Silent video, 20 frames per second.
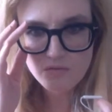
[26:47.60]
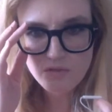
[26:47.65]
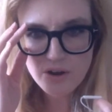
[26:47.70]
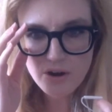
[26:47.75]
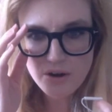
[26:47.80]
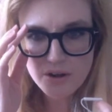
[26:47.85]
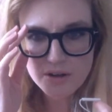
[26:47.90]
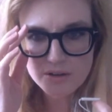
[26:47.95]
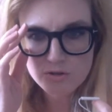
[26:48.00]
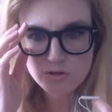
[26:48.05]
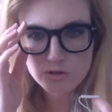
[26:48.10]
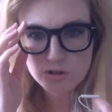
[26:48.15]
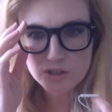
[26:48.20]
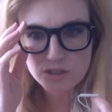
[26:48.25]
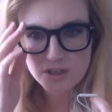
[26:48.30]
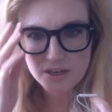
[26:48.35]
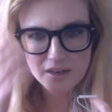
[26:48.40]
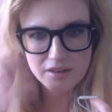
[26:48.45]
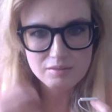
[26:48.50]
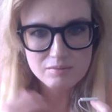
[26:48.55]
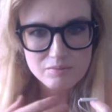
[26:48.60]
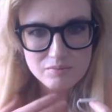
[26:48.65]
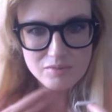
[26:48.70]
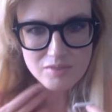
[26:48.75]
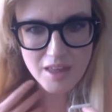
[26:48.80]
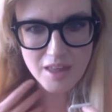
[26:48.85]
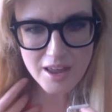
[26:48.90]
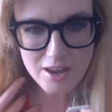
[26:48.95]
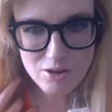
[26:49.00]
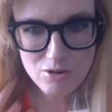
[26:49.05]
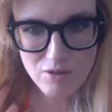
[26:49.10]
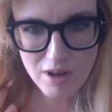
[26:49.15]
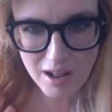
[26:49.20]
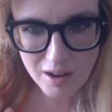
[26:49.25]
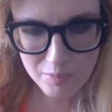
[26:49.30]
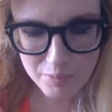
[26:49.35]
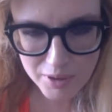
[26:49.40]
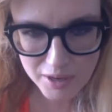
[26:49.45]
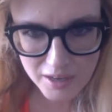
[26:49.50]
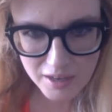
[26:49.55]
Very interesting. Thank you,
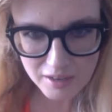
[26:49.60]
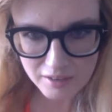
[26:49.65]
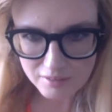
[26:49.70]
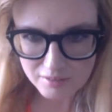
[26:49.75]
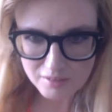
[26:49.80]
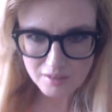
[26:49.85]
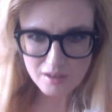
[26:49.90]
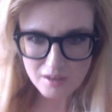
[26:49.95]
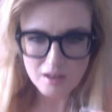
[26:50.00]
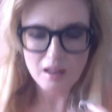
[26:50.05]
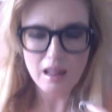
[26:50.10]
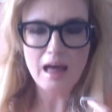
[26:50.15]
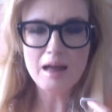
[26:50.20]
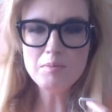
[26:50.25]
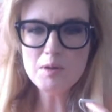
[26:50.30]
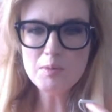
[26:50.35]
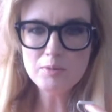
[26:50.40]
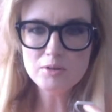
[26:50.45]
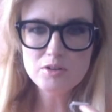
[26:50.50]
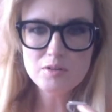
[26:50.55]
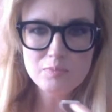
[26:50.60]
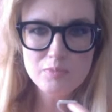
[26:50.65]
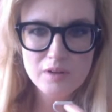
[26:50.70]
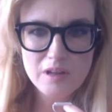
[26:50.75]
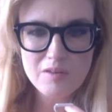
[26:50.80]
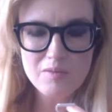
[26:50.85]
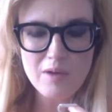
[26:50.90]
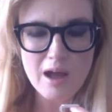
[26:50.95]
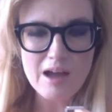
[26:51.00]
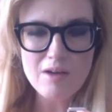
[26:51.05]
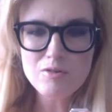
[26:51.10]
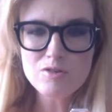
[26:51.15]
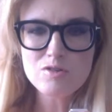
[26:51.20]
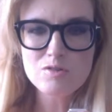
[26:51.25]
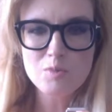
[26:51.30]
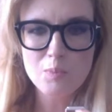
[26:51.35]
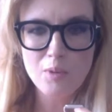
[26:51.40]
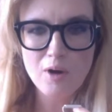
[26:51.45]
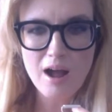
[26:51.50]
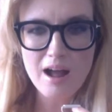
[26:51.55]
LP. A lot of people didn't believe it. I was
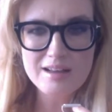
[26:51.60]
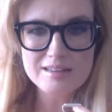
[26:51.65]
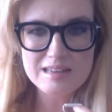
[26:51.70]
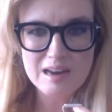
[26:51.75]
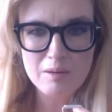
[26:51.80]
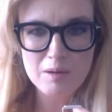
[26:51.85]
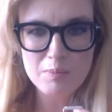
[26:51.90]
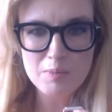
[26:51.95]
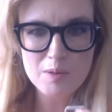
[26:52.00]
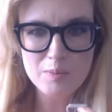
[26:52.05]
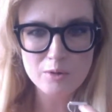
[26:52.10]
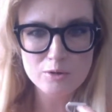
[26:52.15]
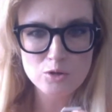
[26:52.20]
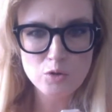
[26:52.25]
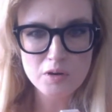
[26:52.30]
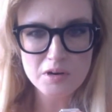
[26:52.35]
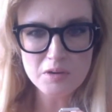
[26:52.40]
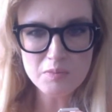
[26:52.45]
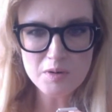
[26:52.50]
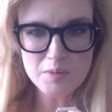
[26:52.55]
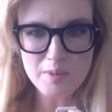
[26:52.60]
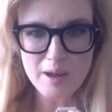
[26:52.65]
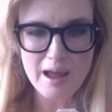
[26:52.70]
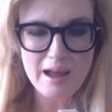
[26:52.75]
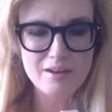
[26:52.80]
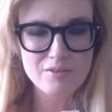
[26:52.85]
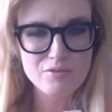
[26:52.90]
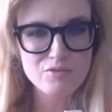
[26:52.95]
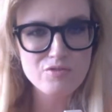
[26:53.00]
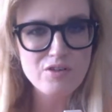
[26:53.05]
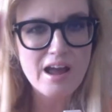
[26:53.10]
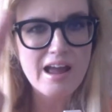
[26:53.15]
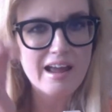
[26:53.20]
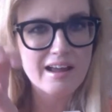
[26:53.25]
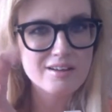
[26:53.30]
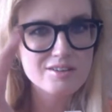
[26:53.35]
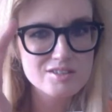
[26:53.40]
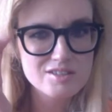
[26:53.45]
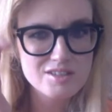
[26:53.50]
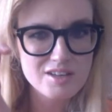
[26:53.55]
surprised how many people tweeted me back
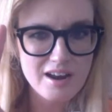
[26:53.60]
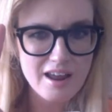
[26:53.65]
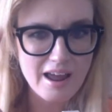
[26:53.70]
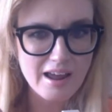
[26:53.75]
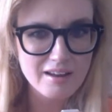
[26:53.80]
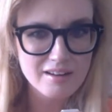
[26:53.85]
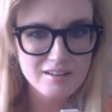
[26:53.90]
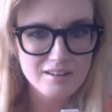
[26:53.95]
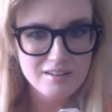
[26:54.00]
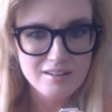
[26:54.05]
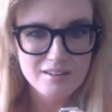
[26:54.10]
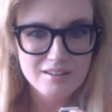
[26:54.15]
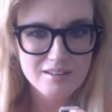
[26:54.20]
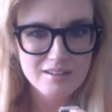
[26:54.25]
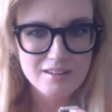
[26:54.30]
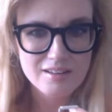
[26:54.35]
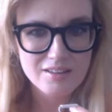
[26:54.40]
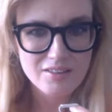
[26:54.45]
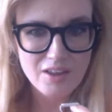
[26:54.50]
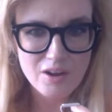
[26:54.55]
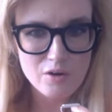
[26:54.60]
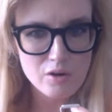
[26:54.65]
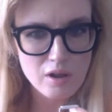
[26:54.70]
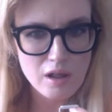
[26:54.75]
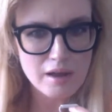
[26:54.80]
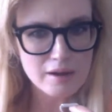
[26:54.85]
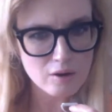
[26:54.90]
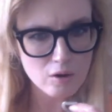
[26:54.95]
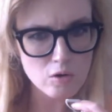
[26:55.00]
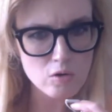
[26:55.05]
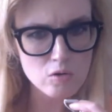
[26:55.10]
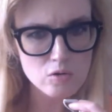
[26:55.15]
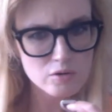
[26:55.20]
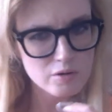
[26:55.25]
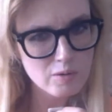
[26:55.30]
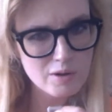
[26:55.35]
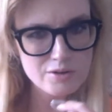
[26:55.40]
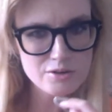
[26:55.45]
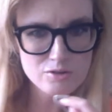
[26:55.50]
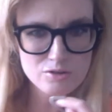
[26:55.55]
facts today. They were like, oh,
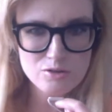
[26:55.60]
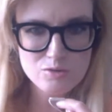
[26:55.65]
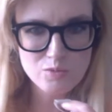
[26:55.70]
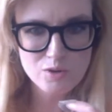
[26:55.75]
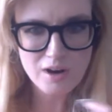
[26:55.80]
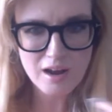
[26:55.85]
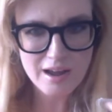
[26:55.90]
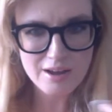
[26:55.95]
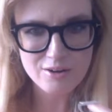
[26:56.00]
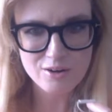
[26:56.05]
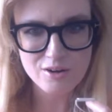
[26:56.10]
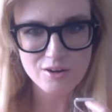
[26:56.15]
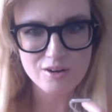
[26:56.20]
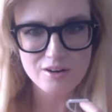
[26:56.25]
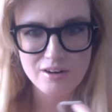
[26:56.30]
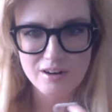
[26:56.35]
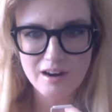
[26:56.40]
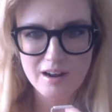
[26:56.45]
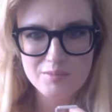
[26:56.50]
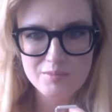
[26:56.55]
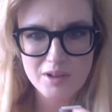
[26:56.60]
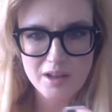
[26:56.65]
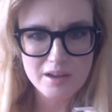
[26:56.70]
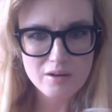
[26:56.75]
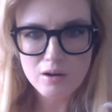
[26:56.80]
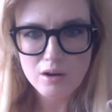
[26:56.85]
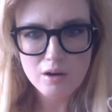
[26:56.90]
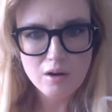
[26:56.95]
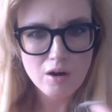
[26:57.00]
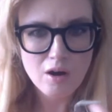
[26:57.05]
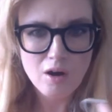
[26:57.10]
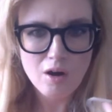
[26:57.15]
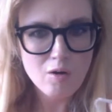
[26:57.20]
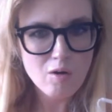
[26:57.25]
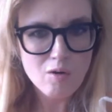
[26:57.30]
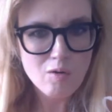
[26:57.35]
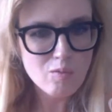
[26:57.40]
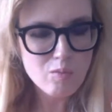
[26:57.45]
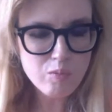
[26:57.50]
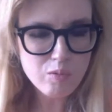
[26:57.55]
well, this is what I heard. And I'm like,
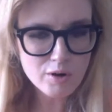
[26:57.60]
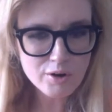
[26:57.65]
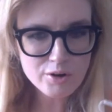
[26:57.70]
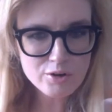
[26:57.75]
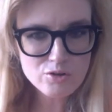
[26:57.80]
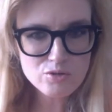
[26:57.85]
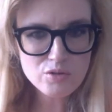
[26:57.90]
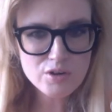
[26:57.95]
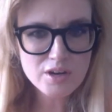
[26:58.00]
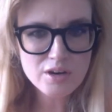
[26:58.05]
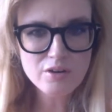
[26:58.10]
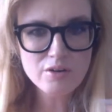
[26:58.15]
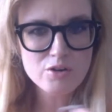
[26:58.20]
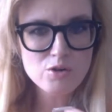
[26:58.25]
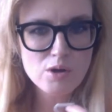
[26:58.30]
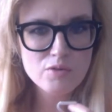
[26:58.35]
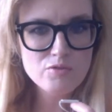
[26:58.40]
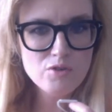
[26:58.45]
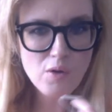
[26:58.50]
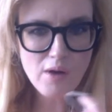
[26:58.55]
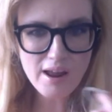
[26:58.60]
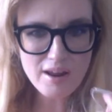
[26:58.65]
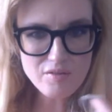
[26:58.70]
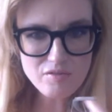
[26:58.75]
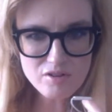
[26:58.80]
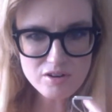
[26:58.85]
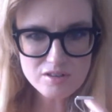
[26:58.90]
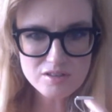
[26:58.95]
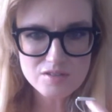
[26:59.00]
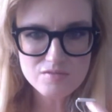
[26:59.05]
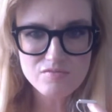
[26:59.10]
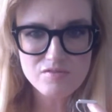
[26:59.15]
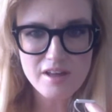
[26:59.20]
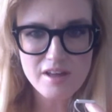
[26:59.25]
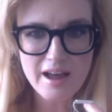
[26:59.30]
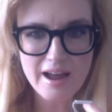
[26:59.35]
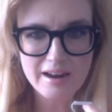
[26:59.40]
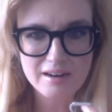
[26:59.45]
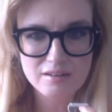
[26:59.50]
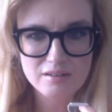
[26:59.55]
where did you hear? And you have no evidence of
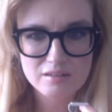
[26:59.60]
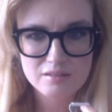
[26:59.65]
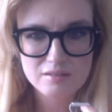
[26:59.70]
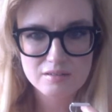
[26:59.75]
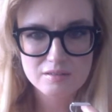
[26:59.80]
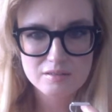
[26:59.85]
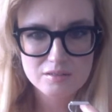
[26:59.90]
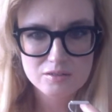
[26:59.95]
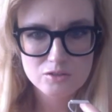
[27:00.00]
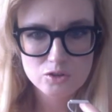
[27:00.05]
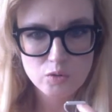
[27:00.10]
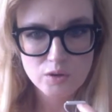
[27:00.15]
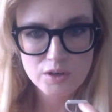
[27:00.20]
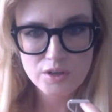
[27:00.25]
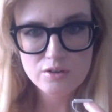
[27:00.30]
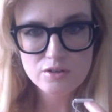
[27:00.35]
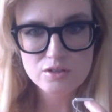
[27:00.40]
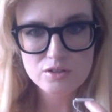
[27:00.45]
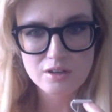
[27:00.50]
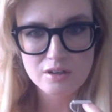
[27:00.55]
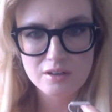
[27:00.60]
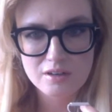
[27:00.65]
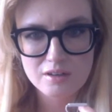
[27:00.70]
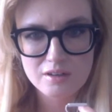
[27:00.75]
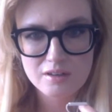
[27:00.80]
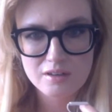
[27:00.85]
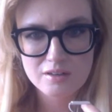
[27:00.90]
that. Twitter's a,